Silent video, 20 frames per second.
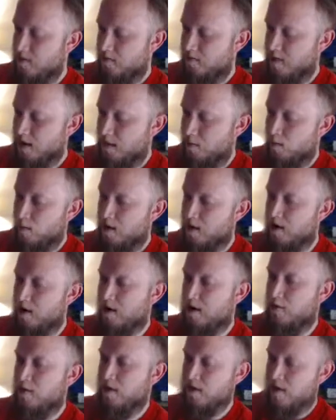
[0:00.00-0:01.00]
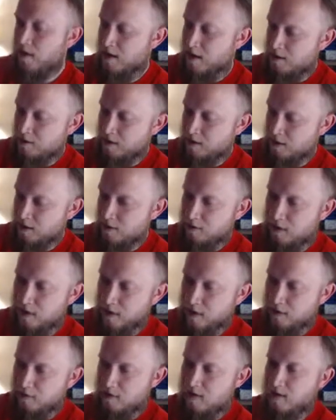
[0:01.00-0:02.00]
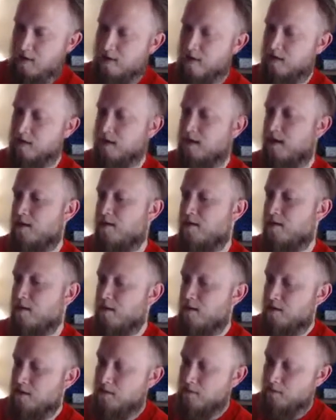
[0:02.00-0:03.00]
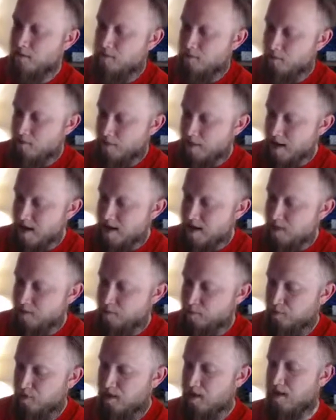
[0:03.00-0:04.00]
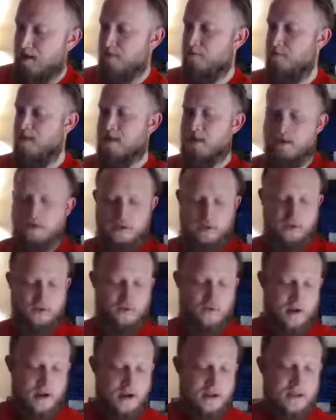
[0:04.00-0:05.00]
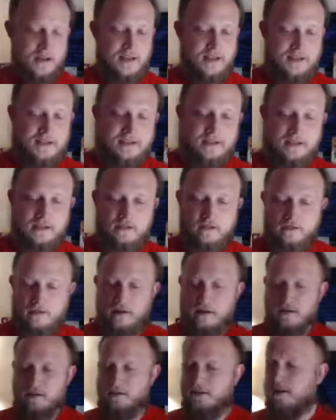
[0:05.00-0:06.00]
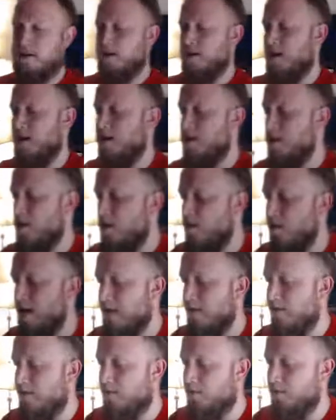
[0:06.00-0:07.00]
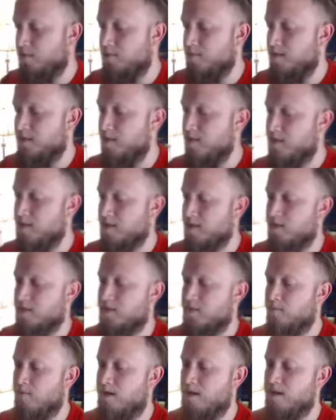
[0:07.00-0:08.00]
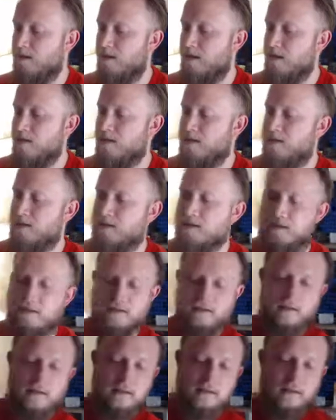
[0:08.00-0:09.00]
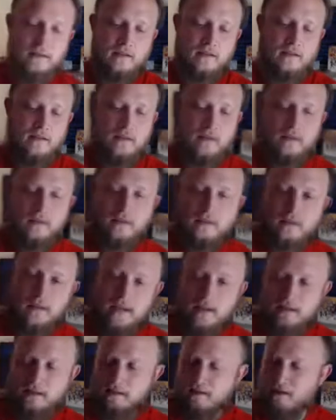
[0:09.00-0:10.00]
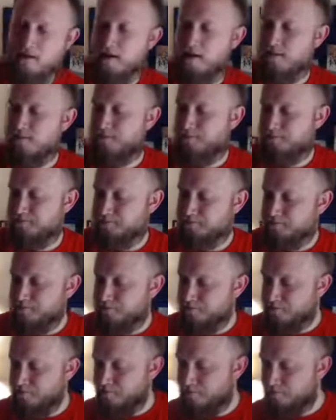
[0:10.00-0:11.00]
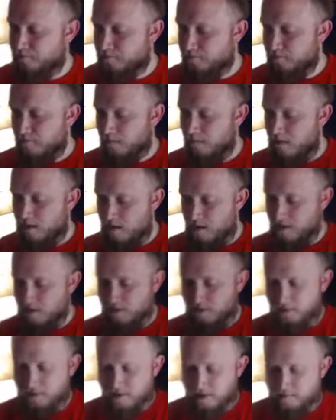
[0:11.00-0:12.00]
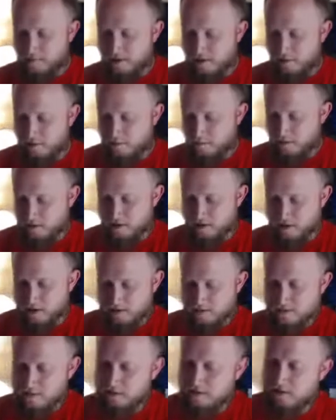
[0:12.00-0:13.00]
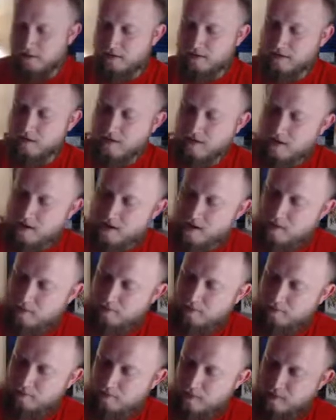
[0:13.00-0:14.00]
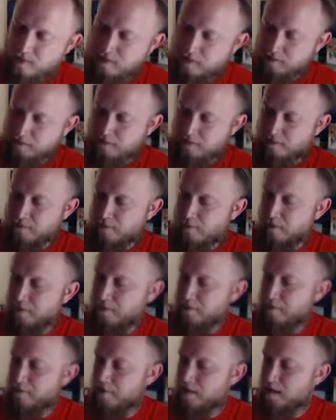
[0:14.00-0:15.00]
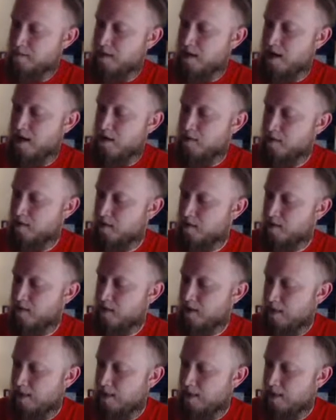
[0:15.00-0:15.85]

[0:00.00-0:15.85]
We got 1 ongoing card out, 2 ongoing cards out. Rage Blood, we can destroy a 0 cost card. I know we have a vulnerability here somewhere. There it is. That's gone. So I can play 1 more card this turn. We'll play this one for 3 power.